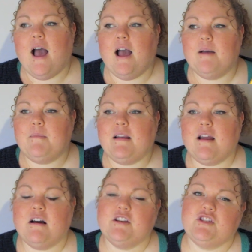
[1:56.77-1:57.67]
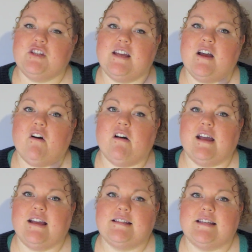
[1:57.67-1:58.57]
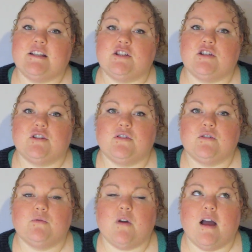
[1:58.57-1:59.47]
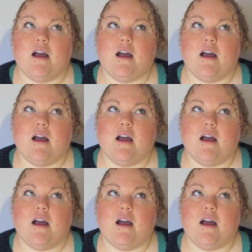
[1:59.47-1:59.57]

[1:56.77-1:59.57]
Last year I did do